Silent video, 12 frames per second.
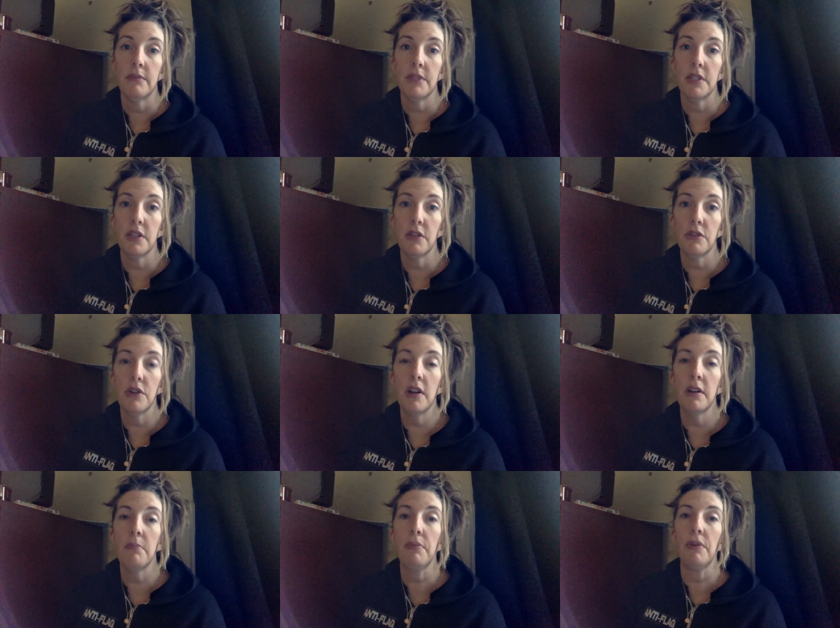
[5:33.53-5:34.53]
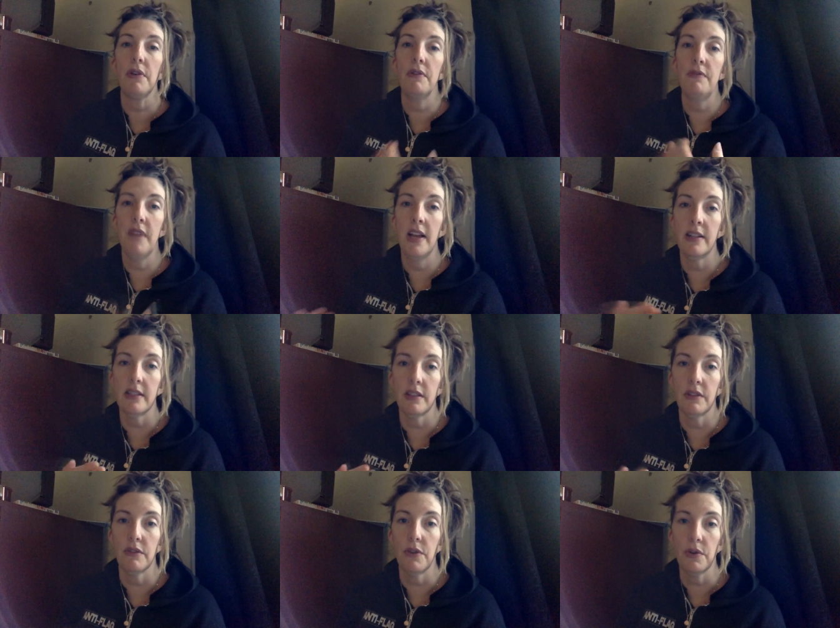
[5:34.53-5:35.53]
So trying to prevent,
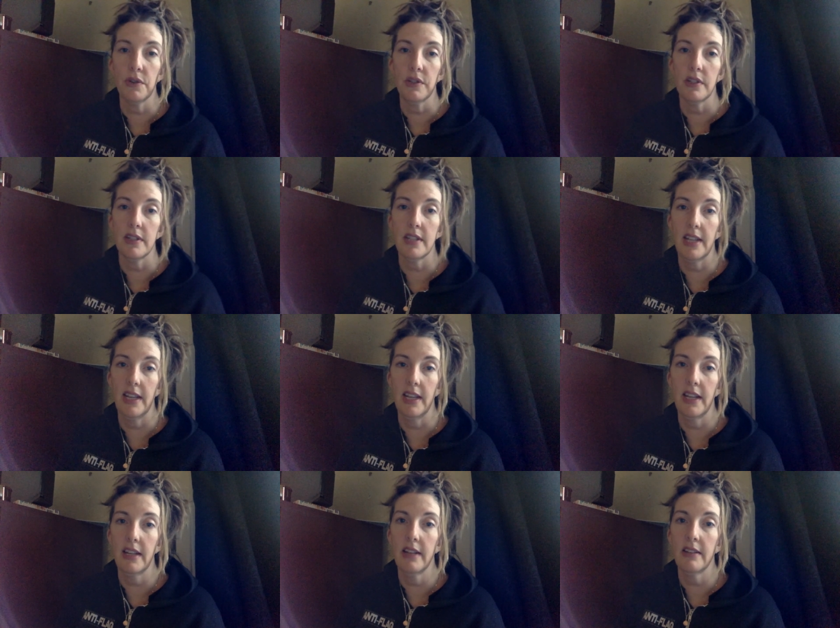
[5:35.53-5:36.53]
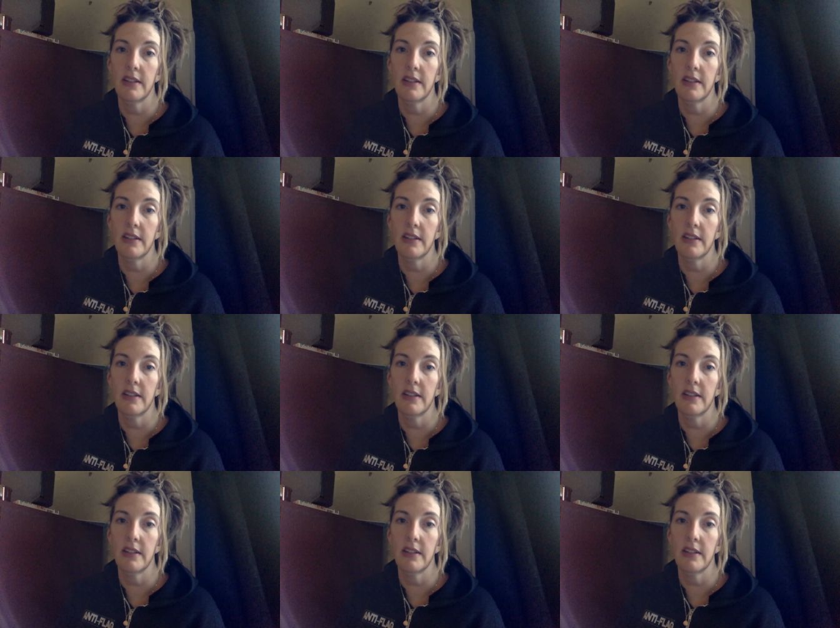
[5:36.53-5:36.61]
of course, is key.